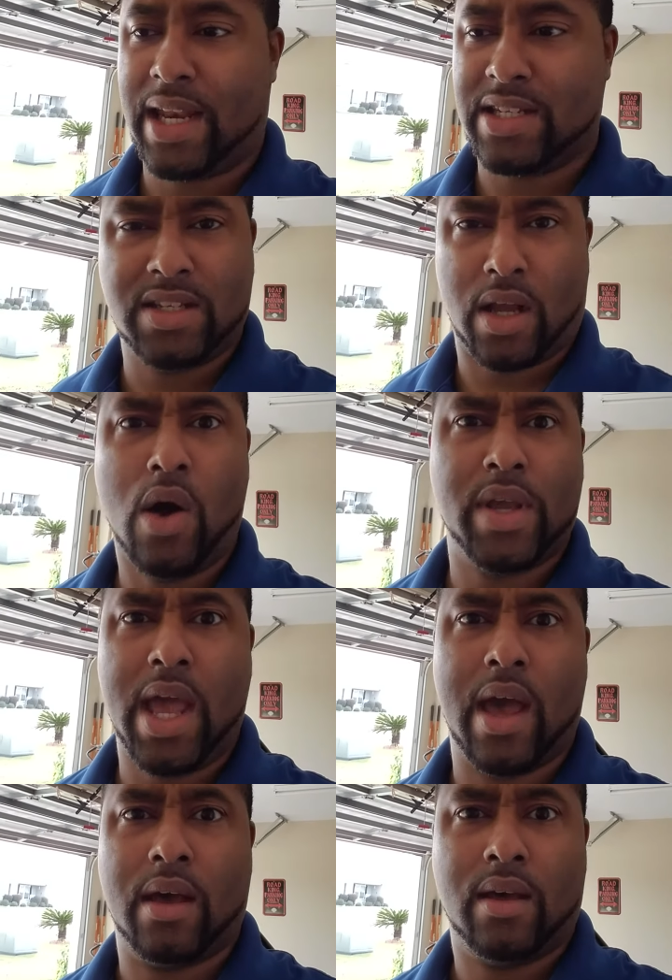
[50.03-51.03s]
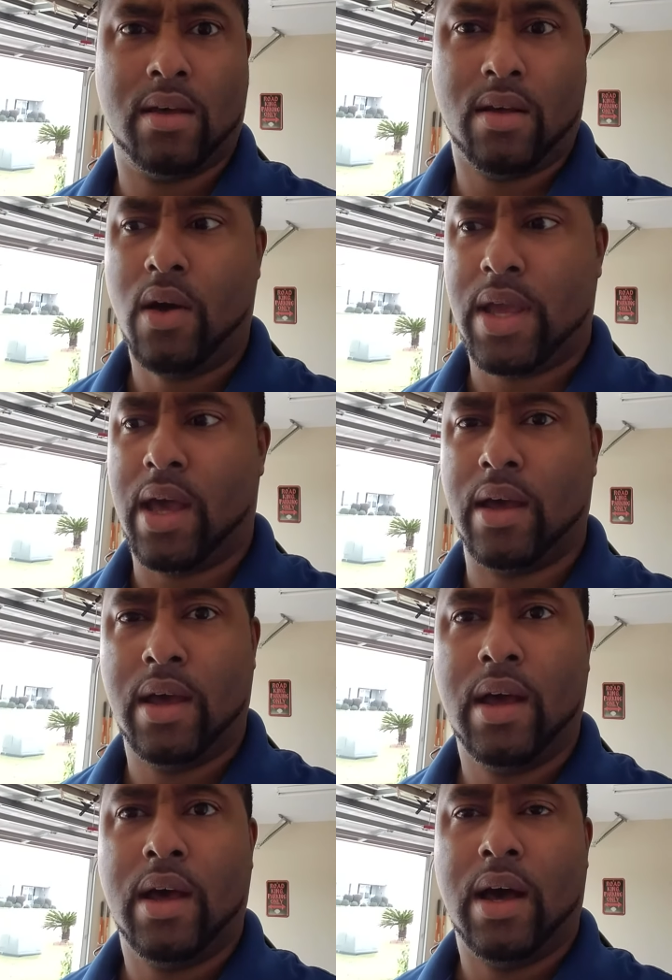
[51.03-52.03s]
And she's like, "Oh yeah, oh yeah."
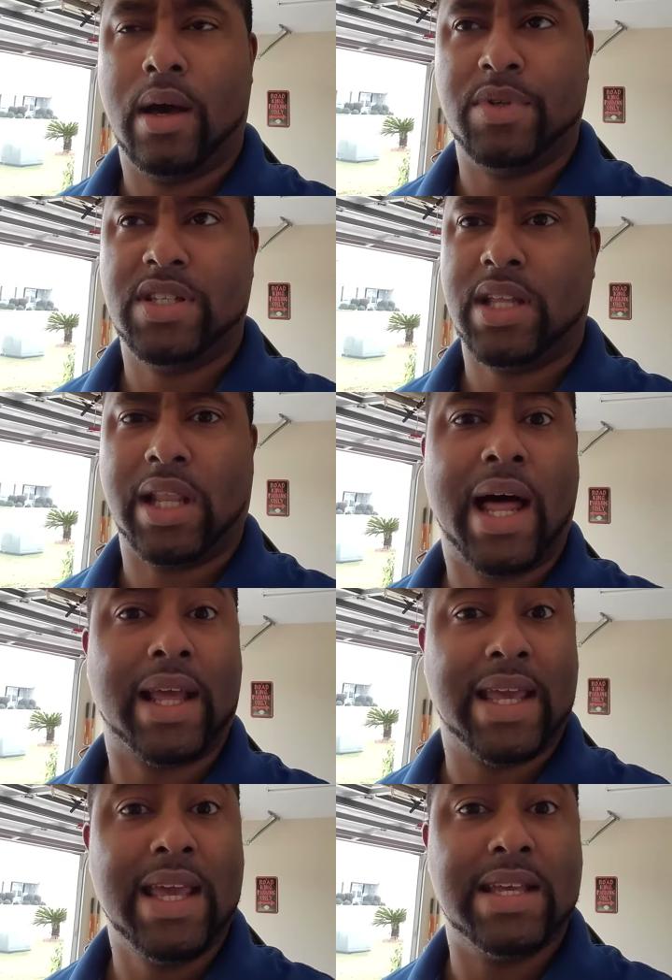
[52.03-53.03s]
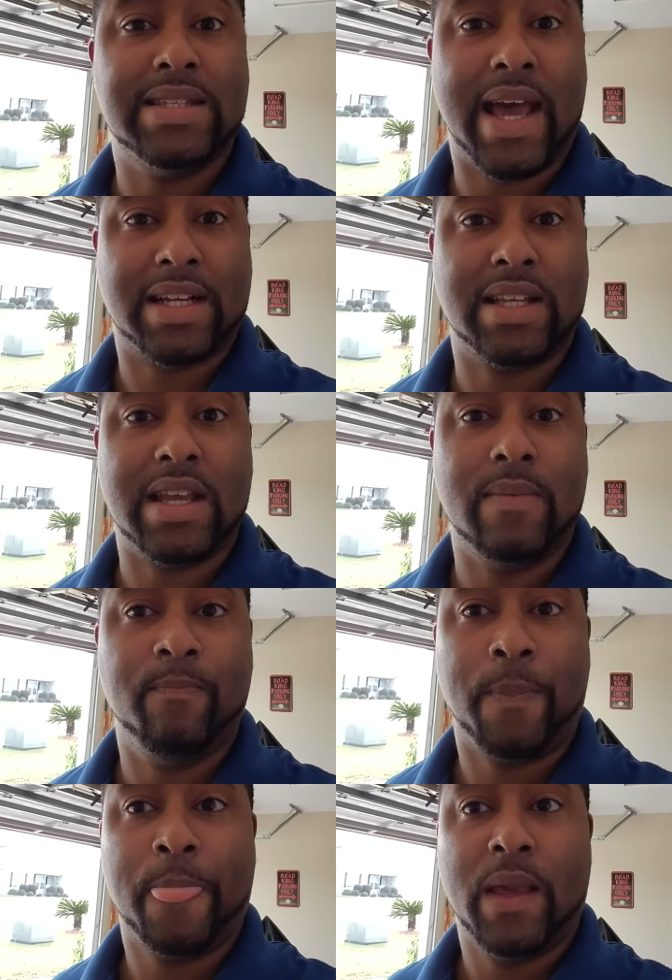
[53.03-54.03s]
She said a lot of kids actually
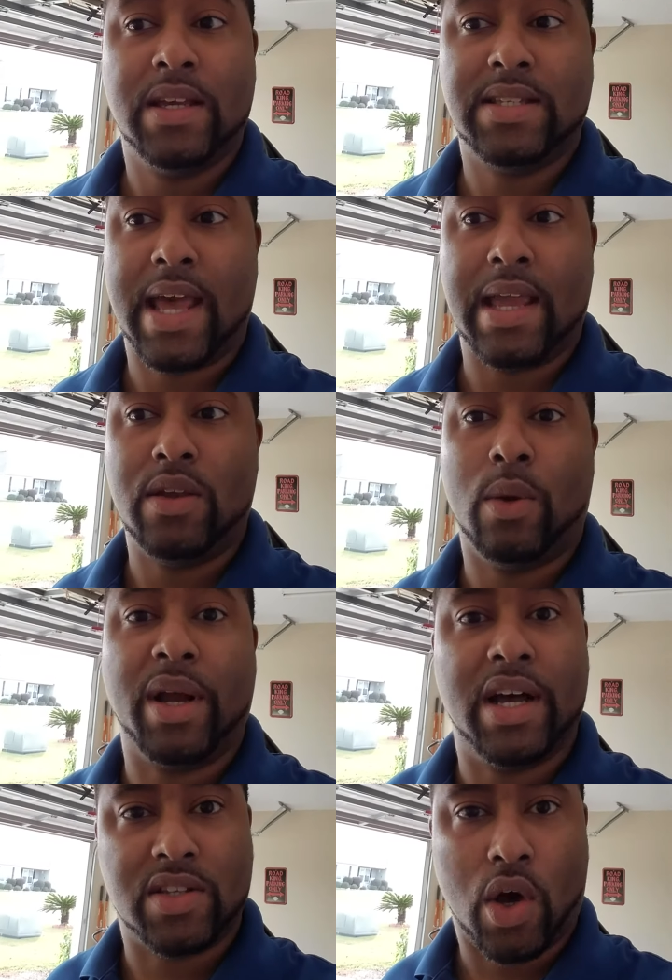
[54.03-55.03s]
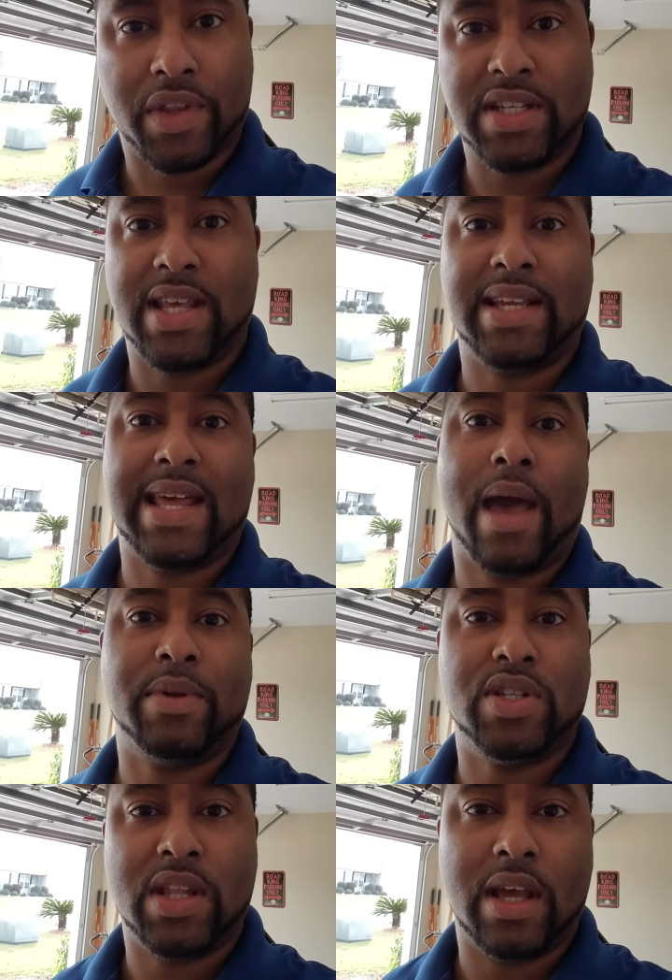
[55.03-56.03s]
say, because all these things happen
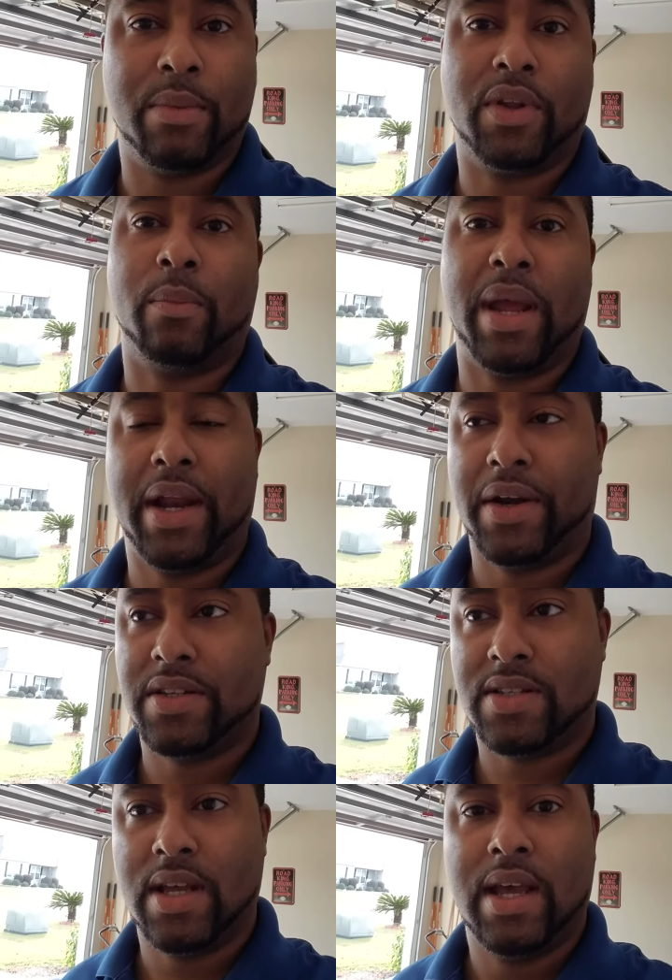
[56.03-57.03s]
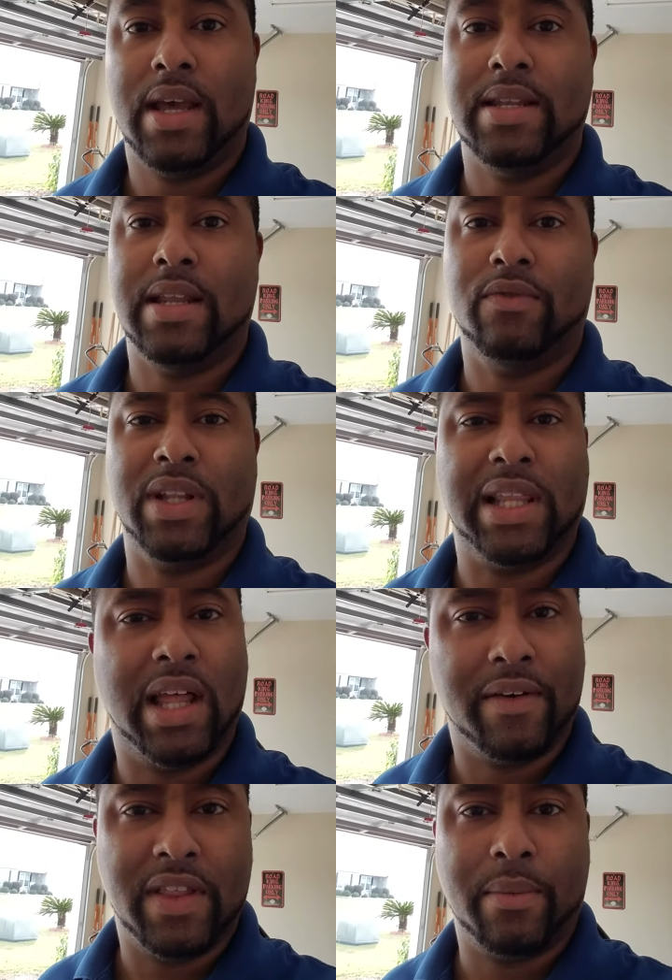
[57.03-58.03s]
to them or their parents didn't really
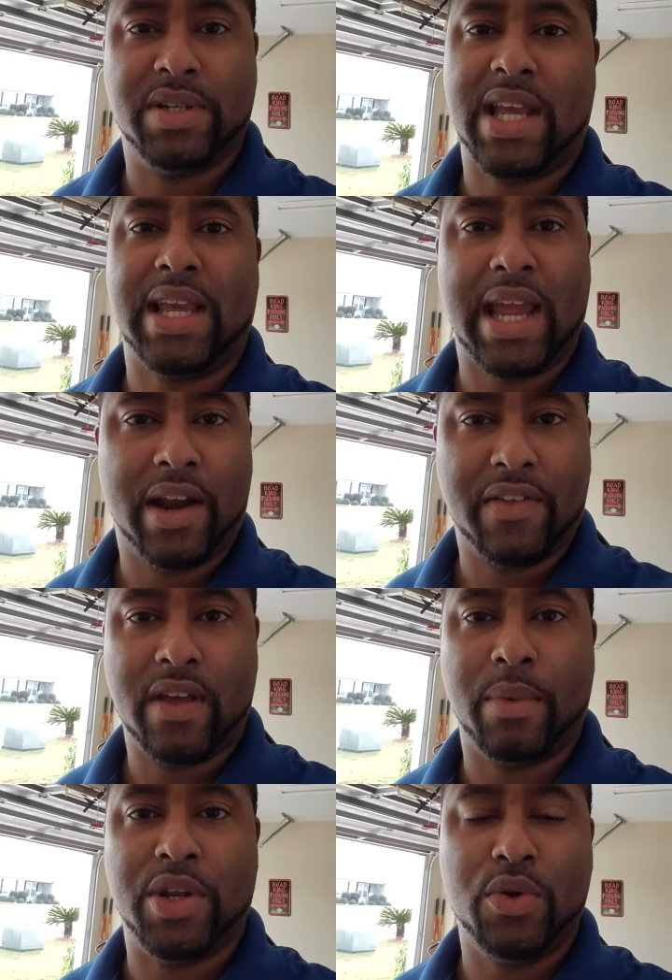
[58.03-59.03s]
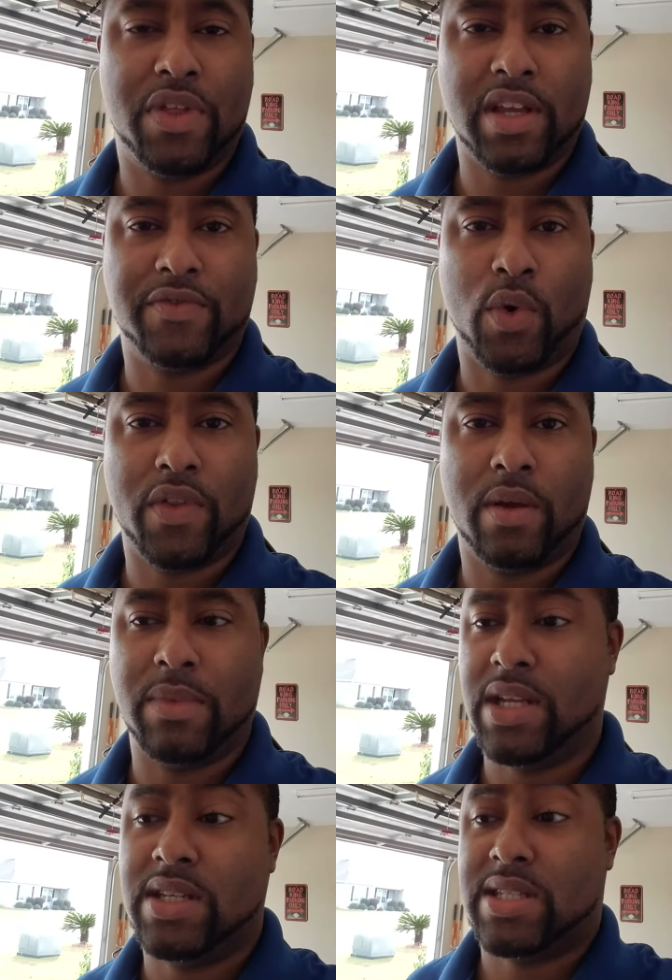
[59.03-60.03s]
love them or take care of them or do things for them,
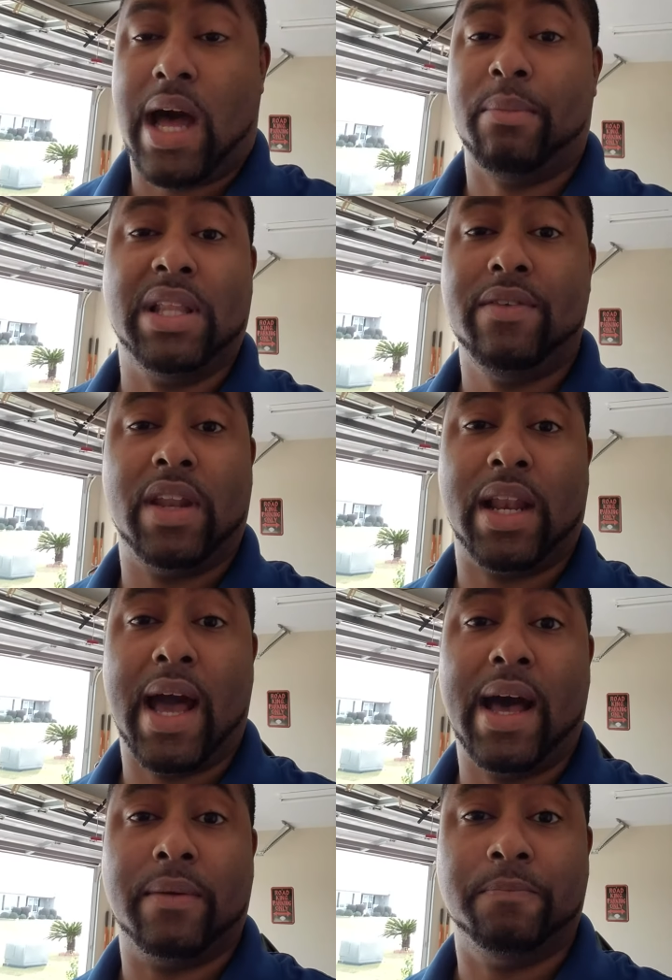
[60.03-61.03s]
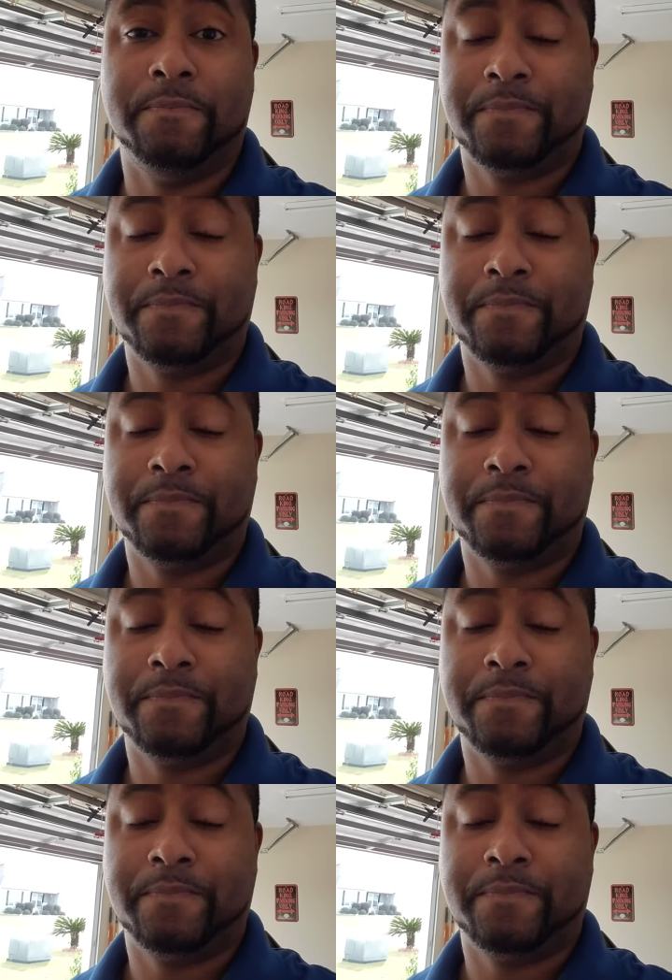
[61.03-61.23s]
they just stopped believing in God.